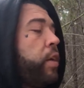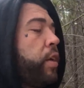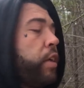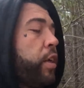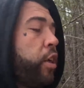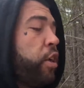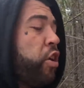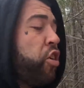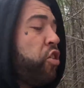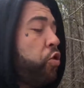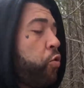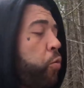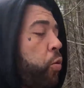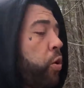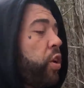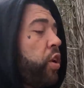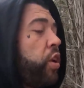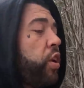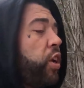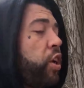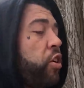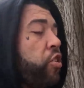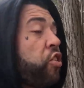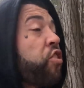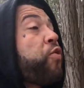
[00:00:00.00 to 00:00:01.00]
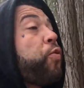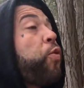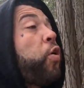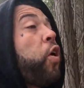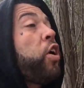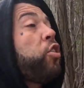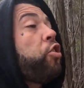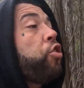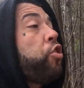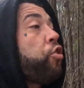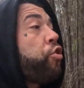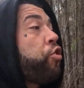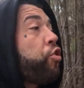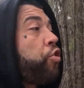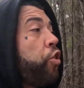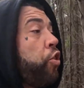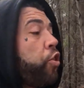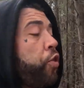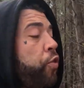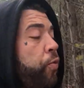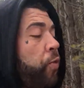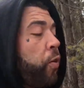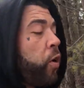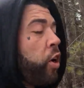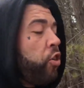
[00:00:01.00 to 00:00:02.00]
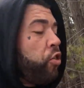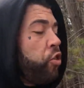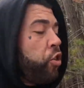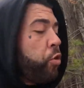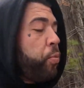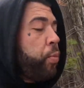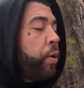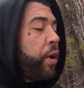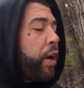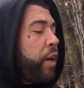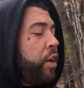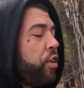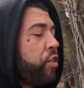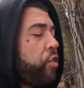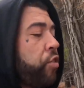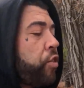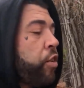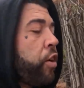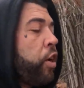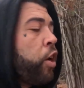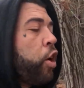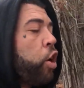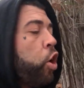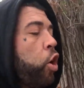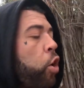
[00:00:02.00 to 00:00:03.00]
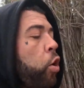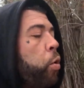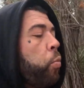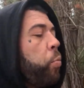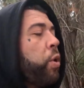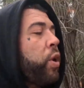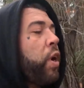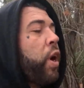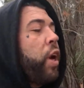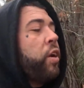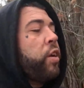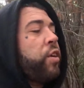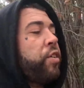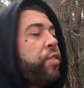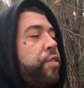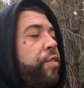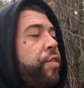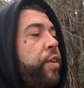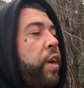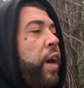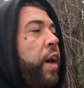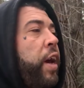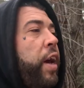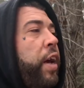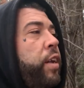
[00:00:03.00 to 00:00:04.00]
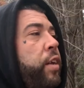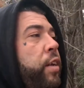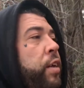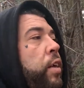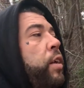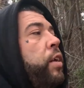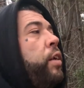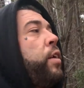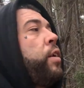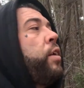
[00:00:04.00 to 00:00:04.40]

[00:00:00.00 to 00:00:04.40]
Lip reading: it is what it is. Find your truth, find your peace, but understand